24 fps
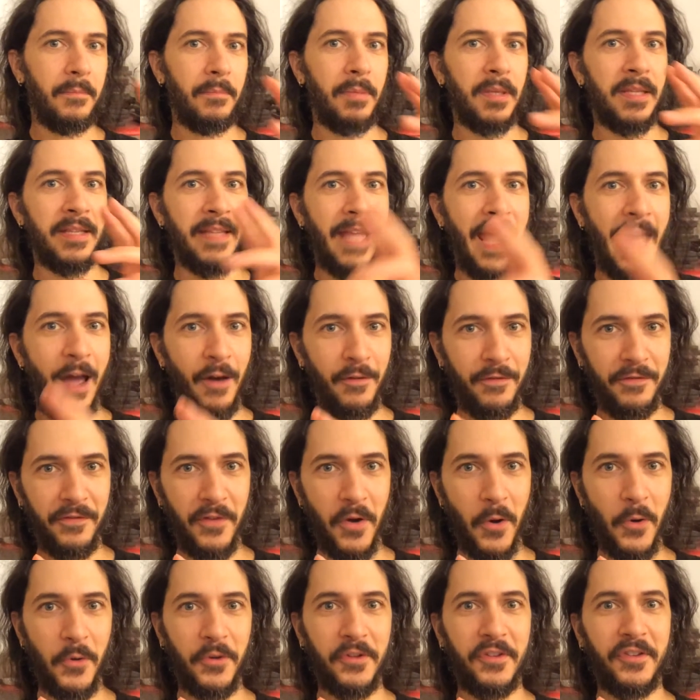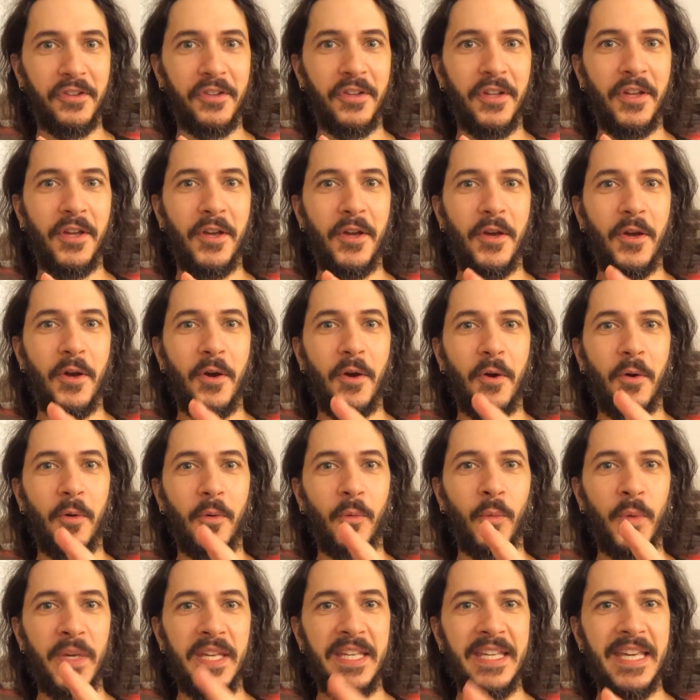But now, folks,
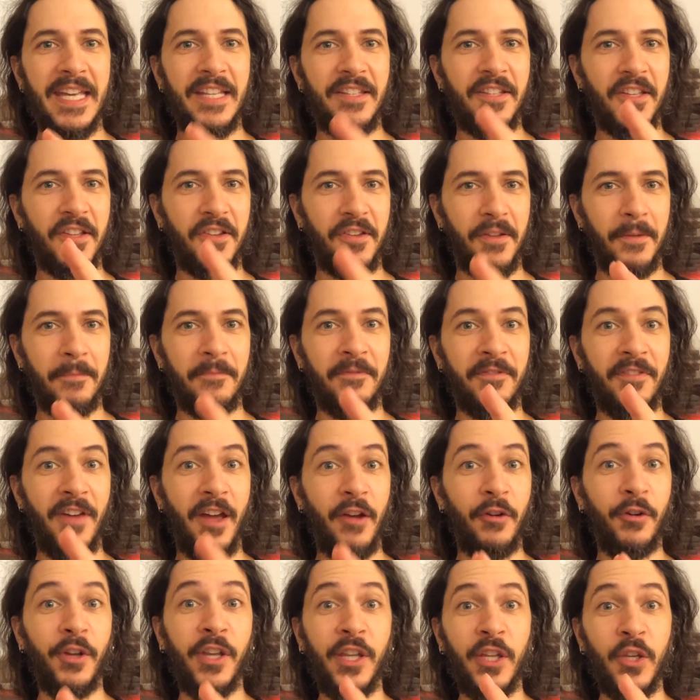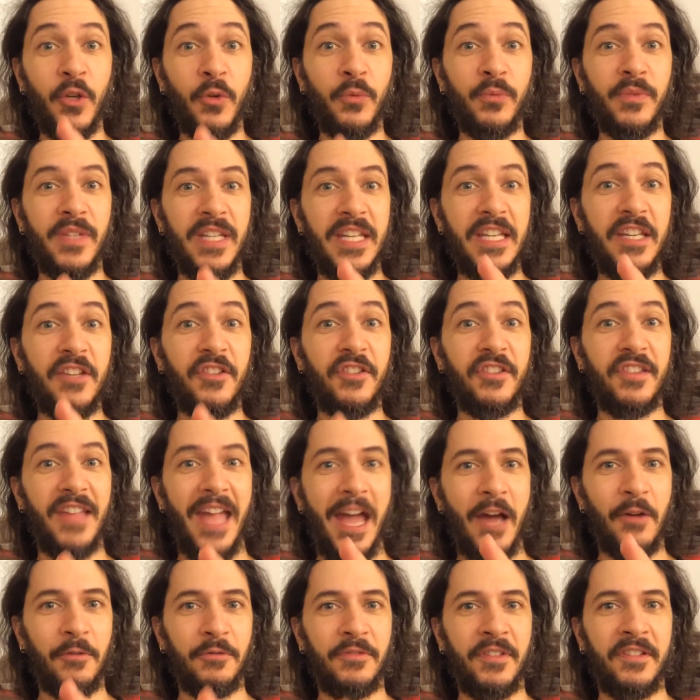we get to some very unique
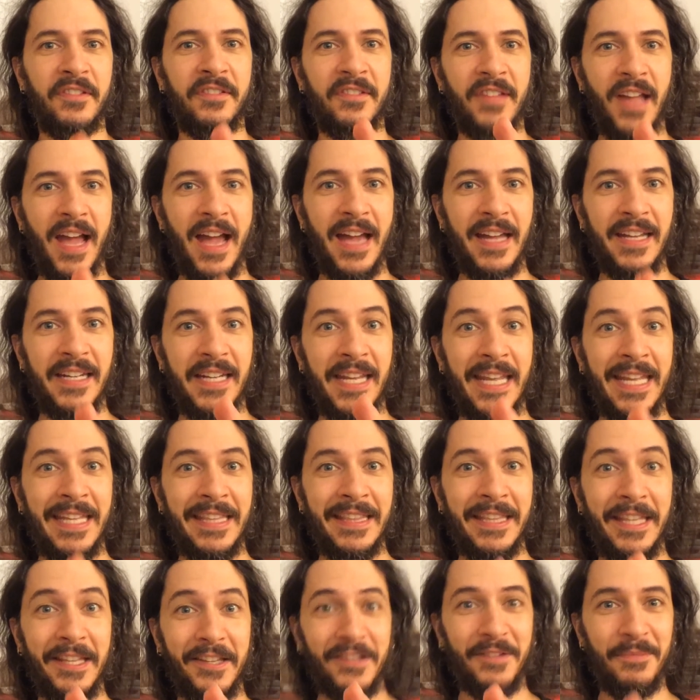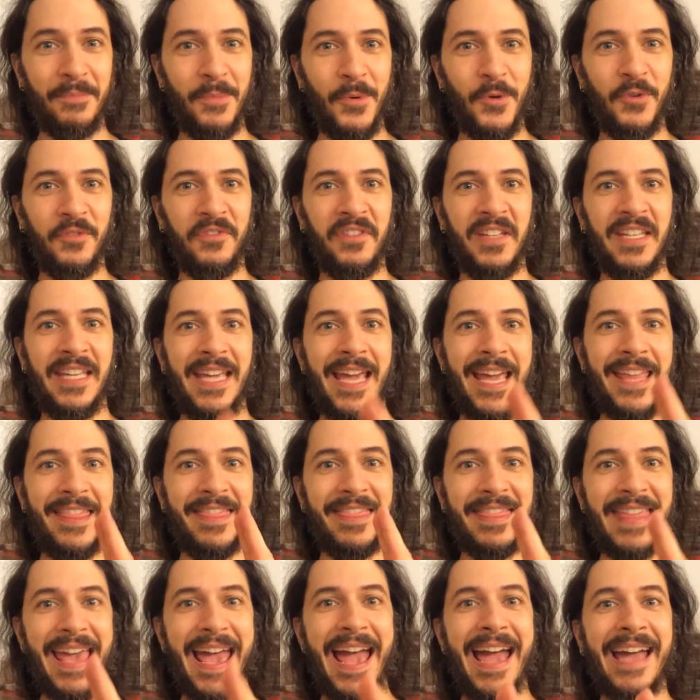sound design in this movie,
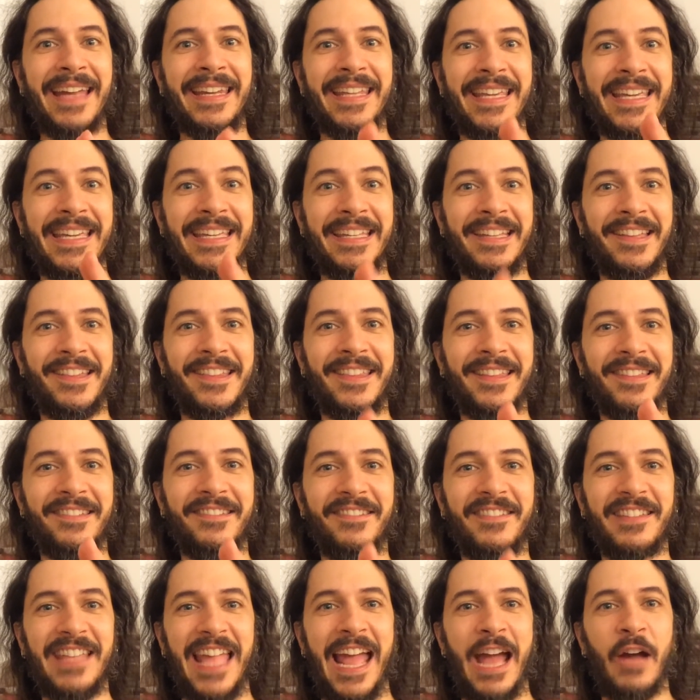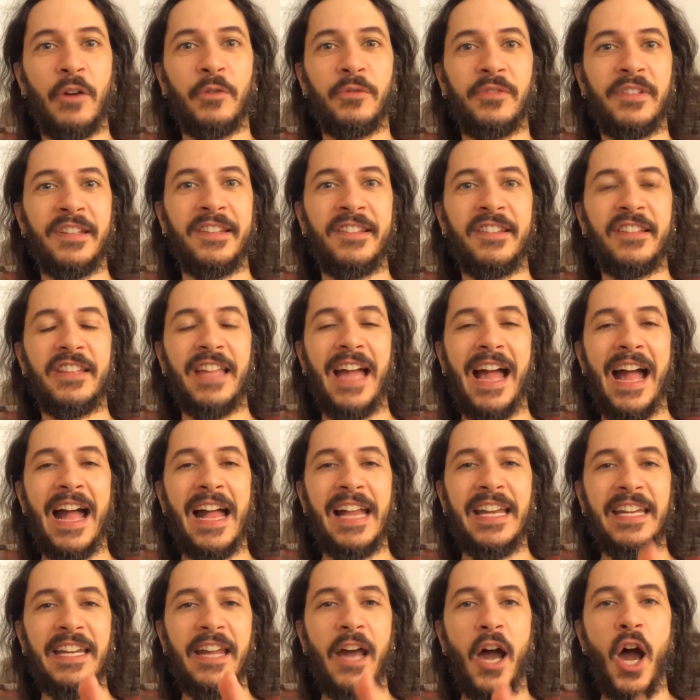and that is the sound
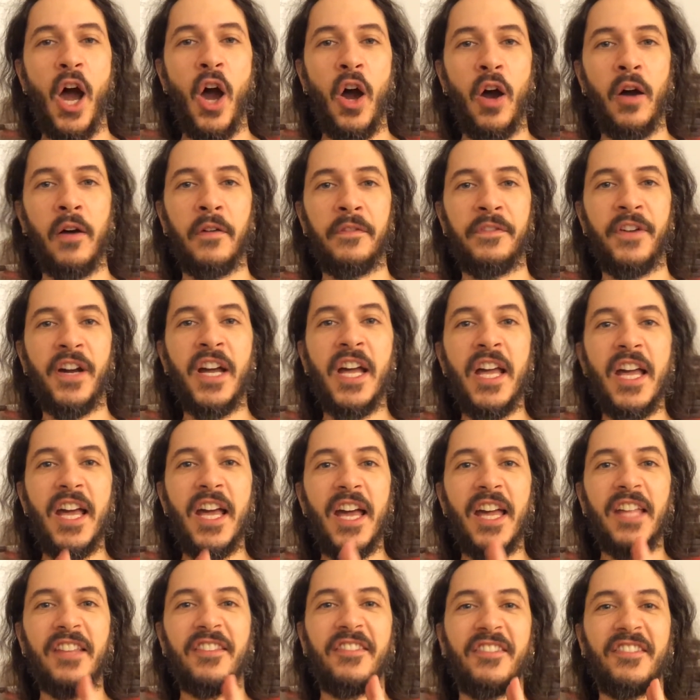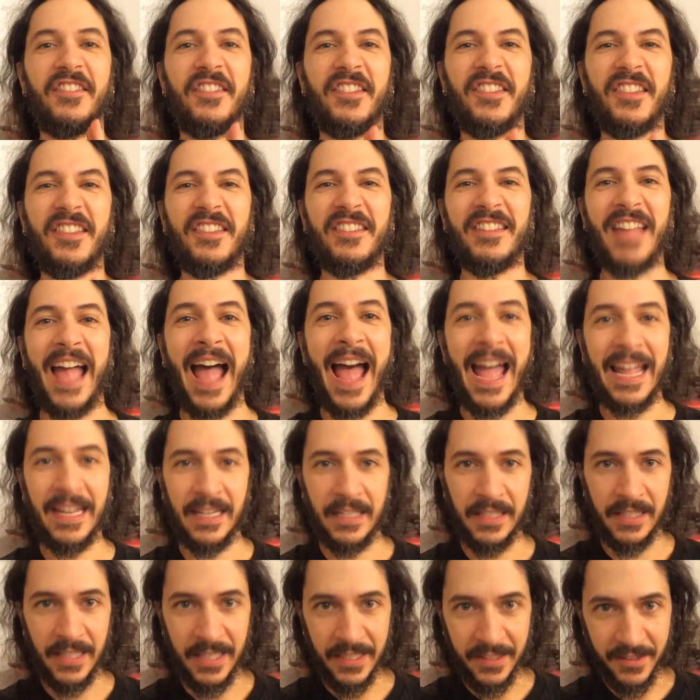design of
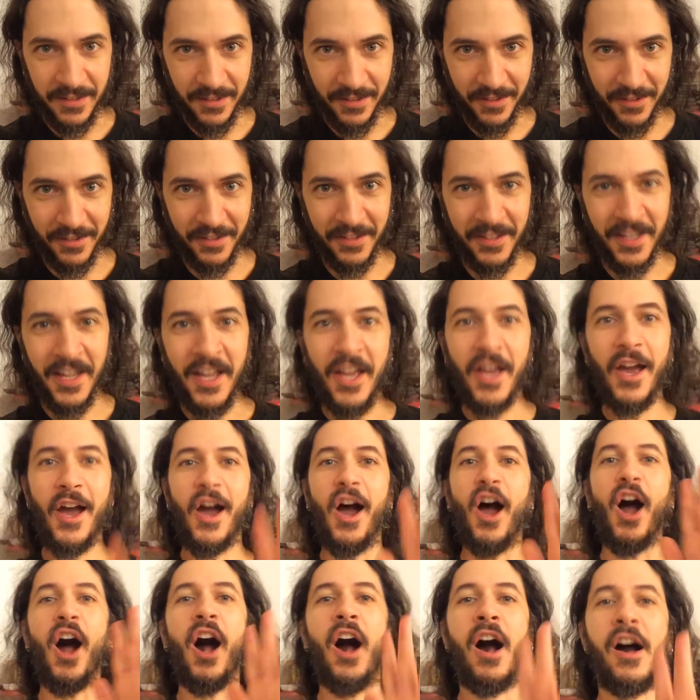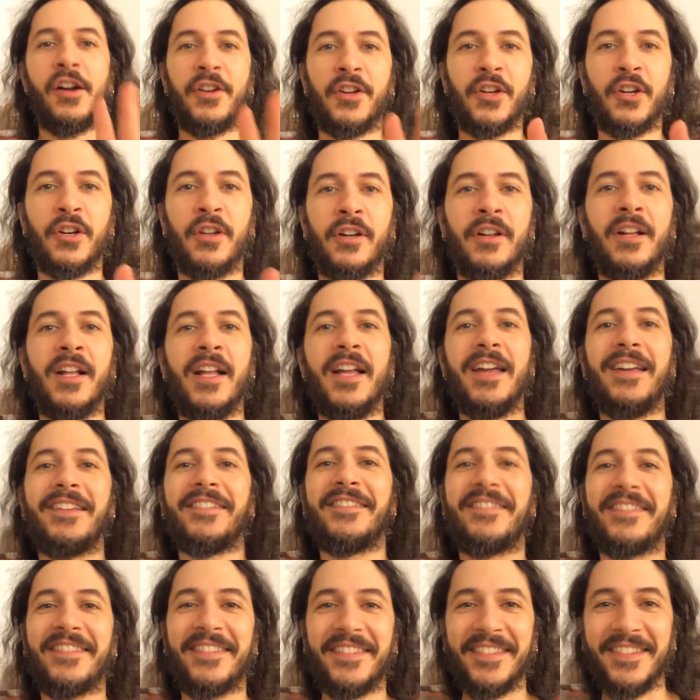silence. Utter
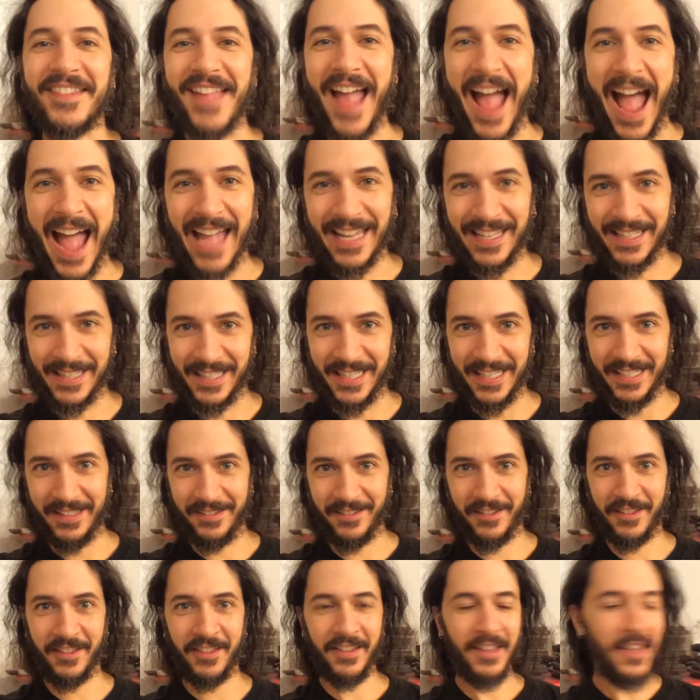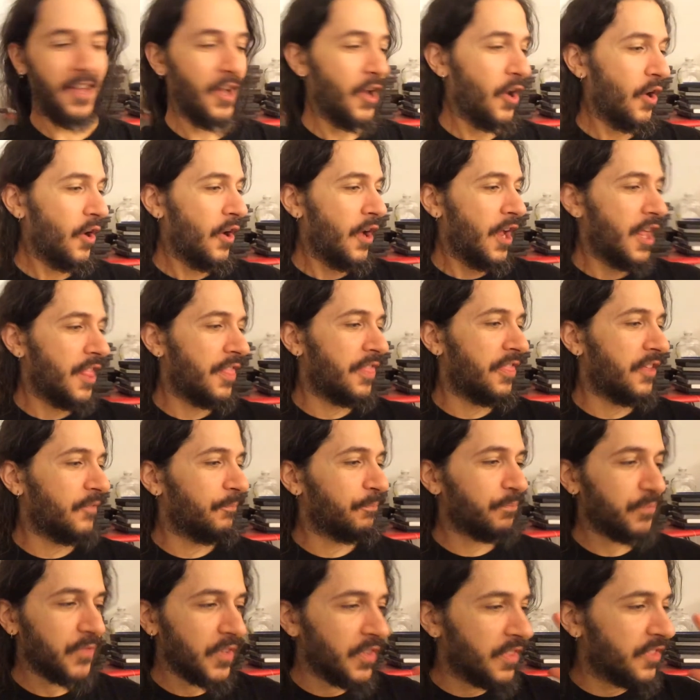silence.
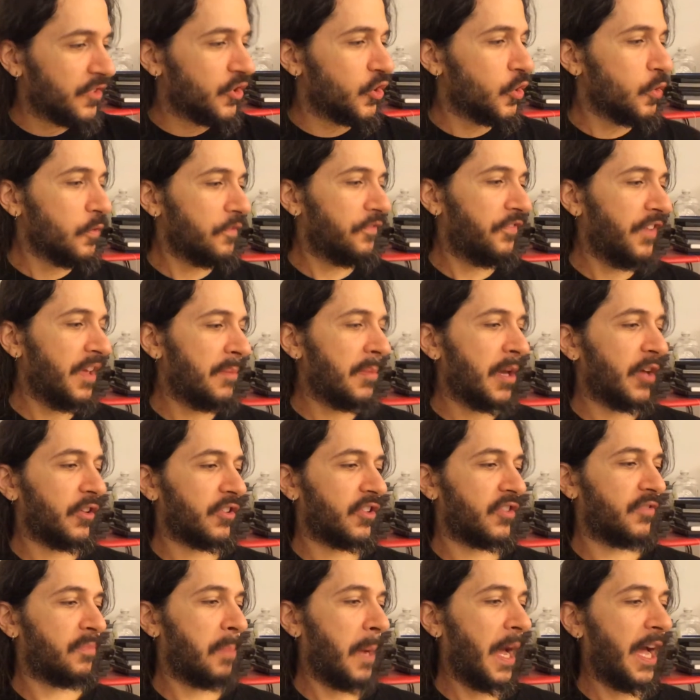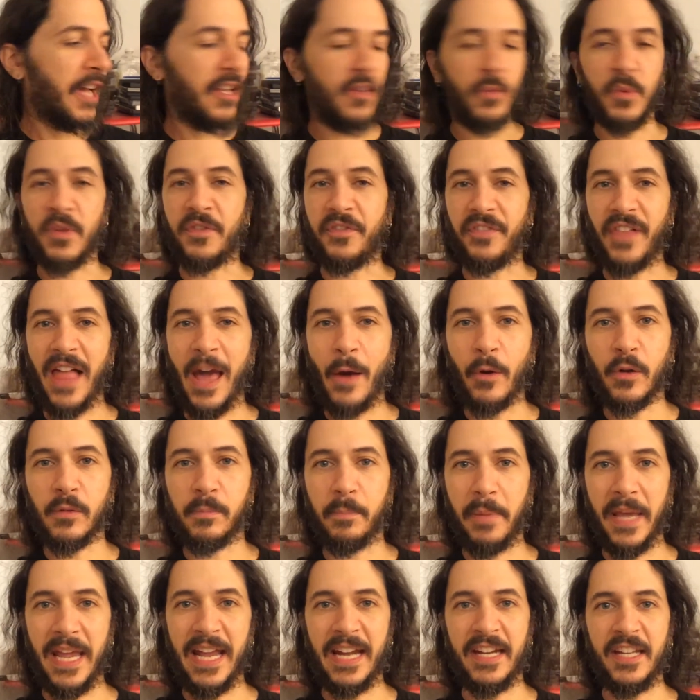Two female spies with
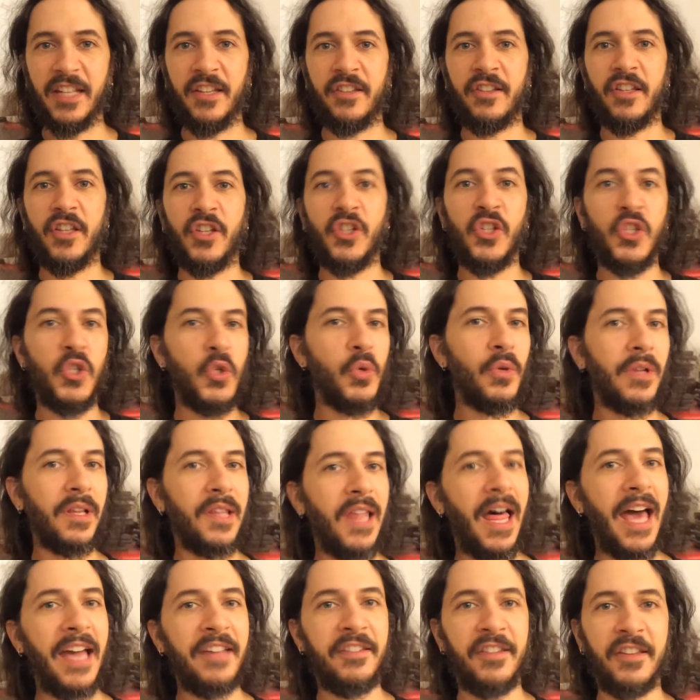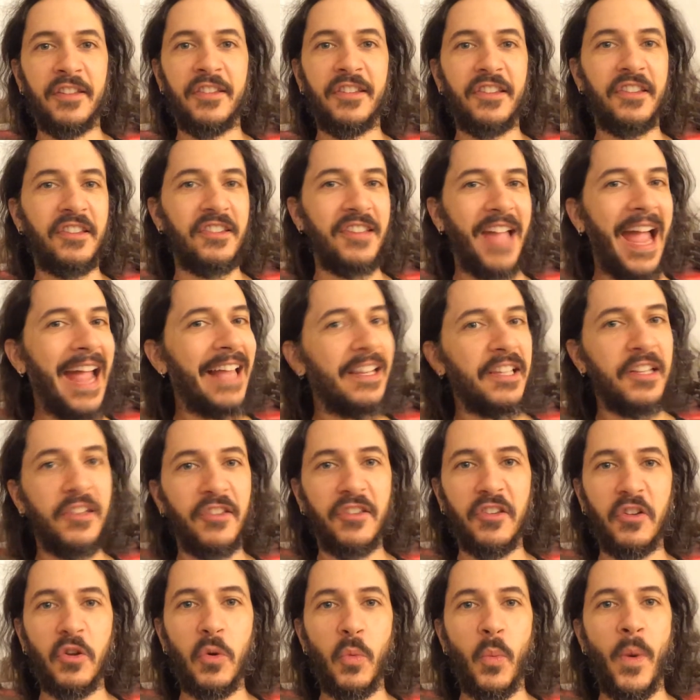flowered panties utilizes
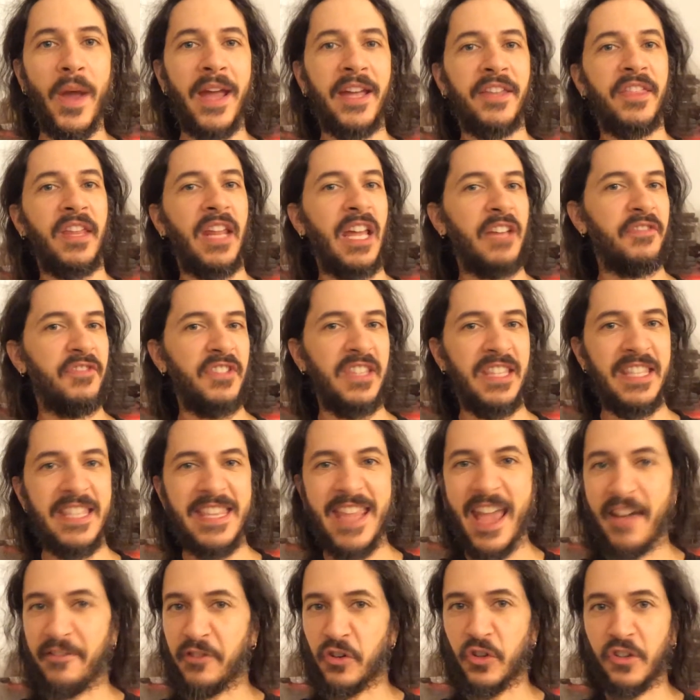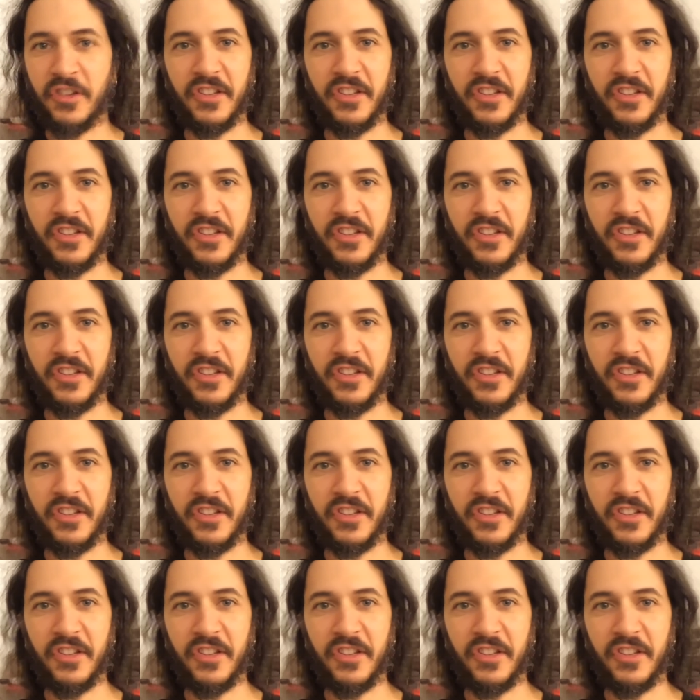silence in a way that I've never